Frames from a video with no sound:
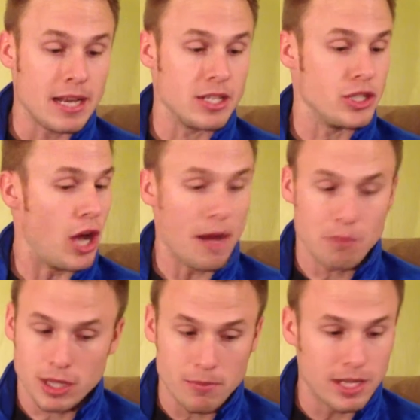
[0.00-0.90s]
and does not
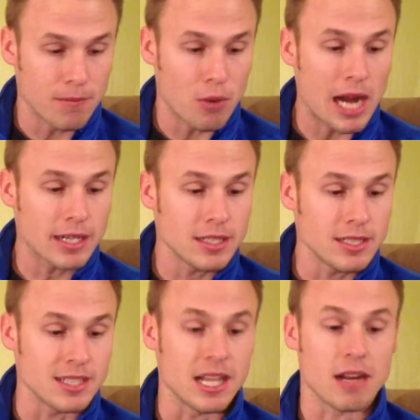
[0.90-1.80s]
put them into practice
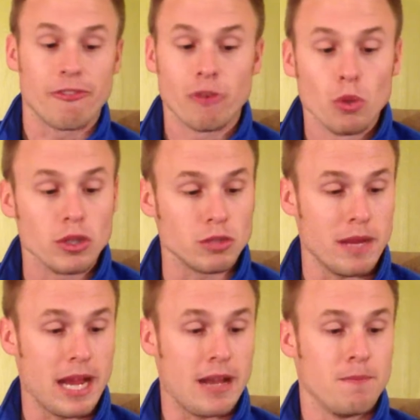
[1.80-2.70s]
is like a foolish
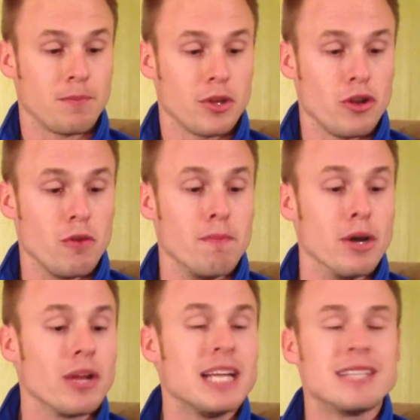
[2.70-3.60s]
man who
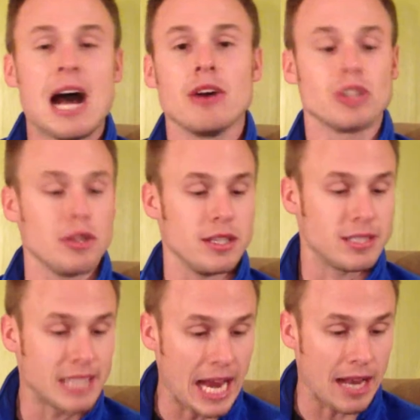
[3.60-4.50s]
built his house on the
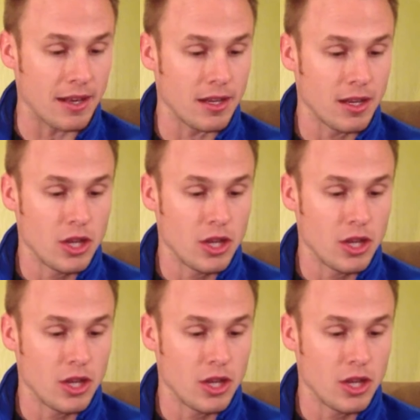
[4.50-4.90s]
sand.